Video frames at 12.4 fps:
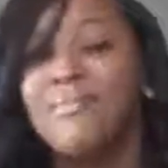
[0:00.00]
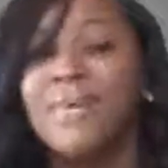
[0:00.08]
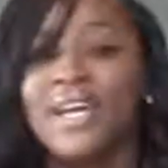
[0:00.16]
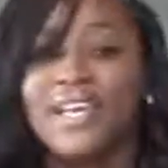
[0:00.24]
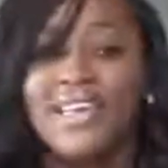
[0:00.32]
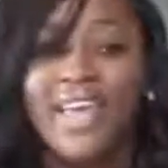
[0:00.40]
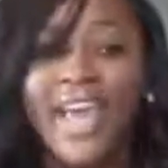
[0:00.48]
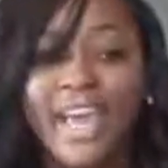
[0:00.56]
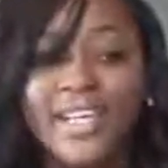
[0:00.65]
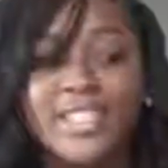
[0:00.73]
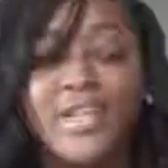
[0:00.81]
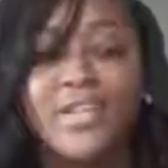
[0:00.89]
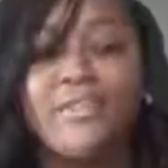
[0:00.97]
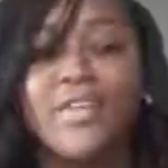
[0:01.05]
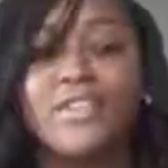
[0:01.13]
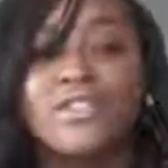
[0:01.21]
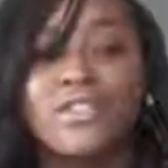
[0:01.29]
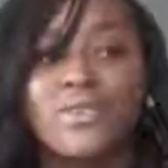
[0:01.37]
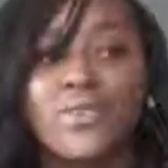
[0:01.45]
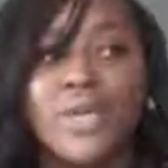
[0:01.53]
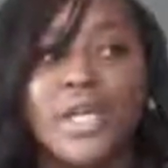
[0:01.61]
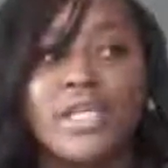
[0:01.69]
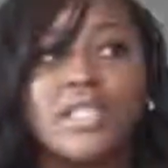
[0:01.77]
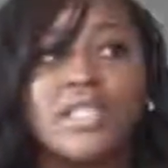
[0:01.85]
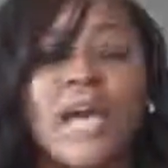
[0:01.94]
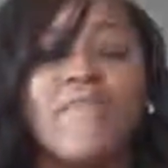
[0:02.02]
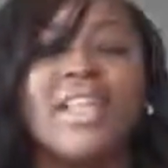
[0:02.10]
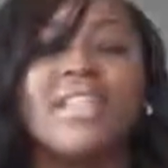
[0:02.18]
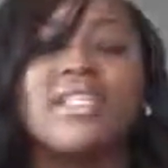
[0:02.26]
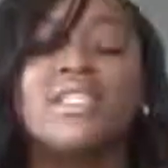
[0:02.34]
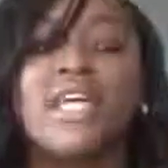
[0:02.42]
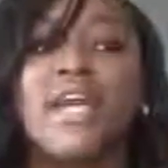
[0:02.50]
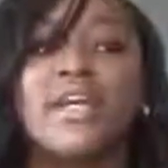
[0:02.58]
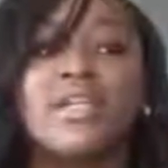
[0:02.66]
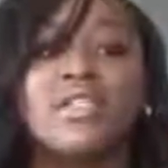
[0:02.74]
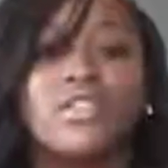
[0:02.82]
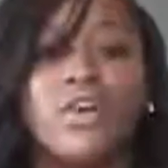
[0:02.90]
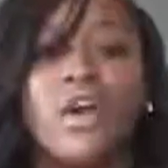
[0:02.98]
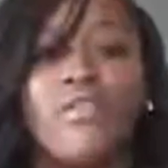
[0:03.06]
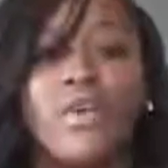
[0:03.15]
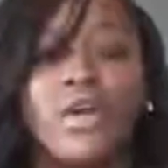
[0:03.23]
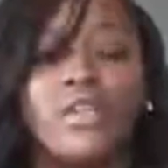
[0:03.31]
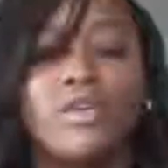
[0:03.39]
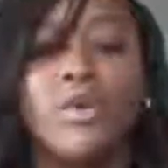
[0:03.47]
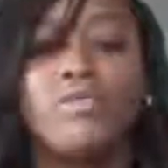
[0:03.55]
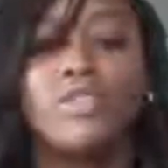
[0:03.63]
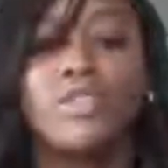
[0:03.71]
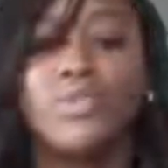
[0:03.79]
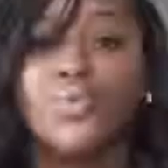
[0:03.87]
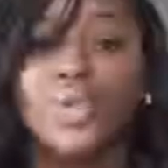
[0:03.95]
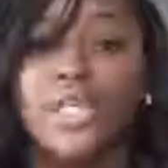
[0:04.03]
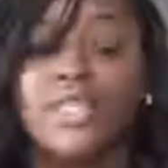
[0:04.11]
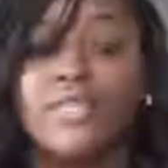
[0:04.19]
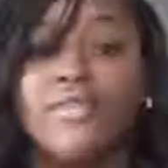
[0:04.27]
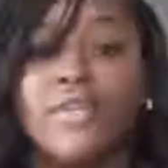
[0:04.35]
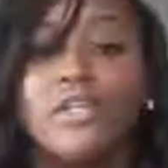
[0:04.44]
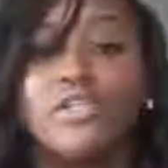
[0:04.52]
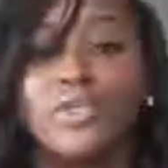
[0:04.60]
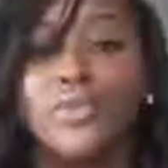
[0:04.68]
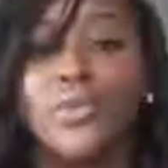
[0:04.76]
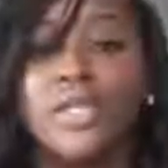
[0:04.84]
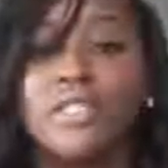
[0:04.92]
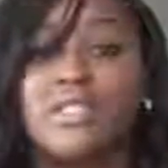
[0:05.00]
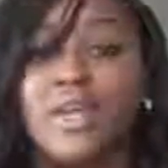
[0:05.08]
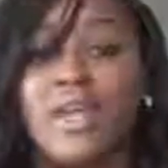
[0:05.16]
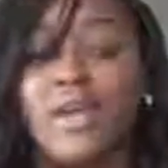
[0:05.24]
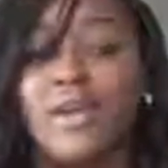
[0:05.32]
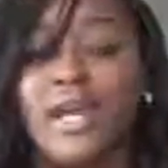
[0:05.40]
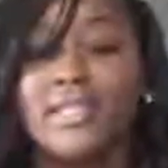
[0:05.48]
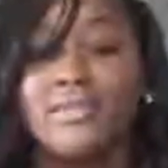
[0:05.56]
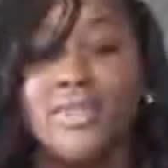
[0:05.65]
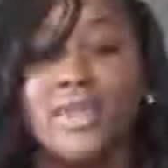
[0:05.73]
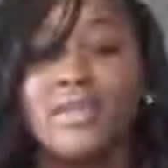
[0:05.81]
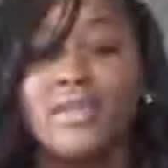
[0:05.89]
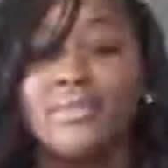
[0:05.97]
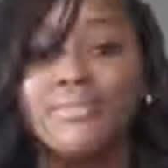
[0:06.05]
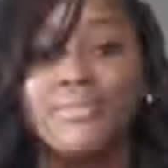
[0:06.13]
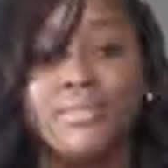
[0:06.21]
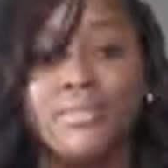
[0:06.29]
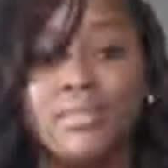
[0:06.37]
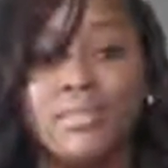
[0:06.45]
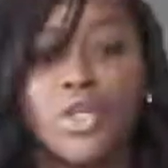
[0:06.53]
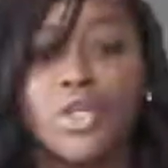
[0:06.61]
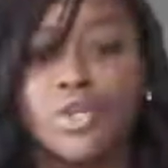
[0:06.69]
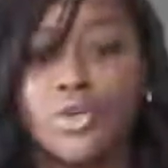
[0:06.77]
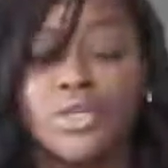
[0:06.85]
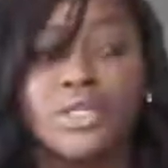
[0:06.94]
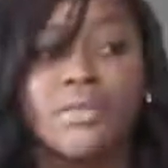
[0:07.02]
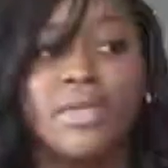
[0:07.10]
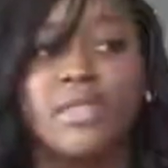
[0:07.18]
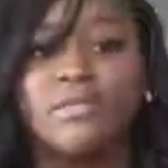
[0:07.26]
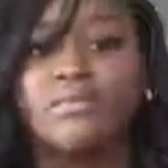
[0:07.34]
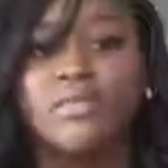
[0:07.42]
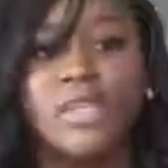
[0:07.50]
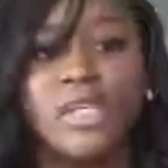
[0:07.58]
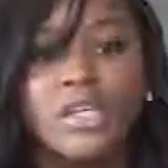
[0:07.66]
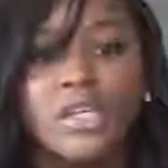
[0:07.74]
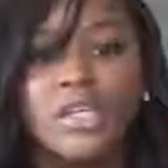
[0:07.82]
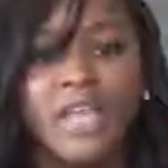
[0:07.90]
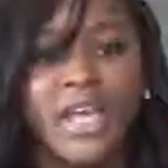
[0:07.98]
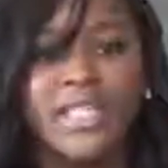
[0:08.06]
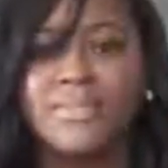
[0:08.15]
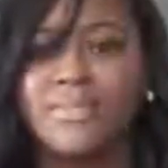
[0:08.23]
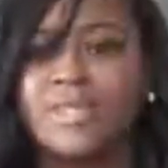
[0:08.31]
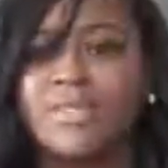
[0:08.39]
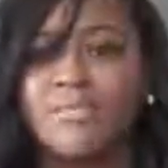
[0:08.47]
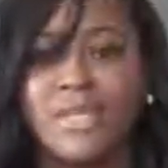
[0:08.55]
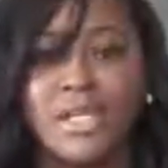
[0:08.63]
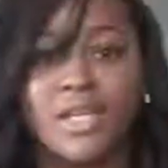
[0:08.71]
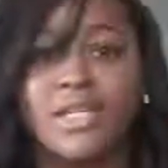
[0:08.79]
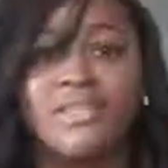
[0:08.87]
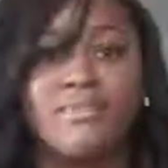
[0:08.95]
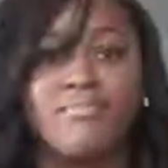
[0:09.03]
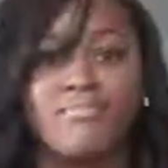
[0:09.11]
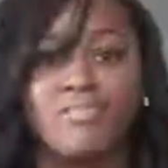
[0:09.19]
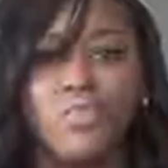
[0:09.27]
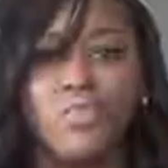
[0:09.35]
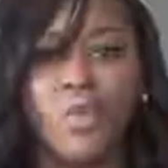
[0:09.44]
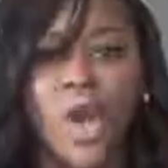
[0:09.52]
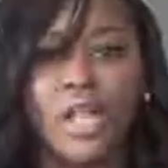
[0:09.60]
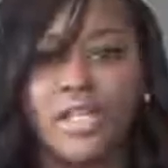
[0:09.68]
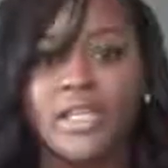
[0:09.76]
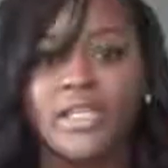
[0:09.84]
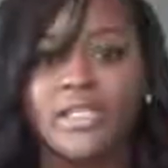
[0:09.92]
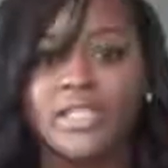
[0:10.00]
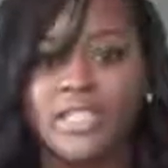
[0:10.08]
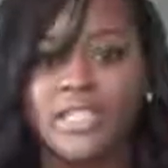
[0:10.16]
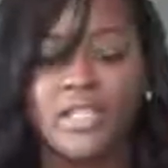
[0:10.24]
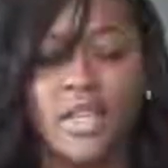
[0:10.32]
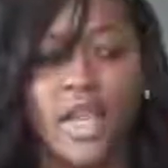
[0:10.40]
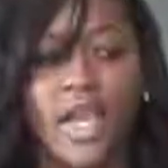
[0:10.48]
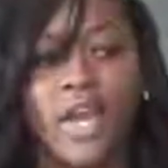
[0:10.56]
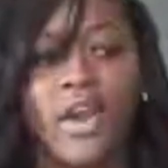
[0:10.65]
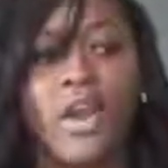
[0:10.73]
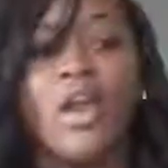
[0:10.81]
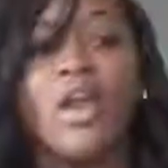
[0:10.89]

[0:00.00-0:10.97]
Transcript: But yeah, so the first 2 weeks, I've had this hair installed for a little over 2 weeks. The first 2 weeks, the hair has been cool. It's been good quality, decent hair.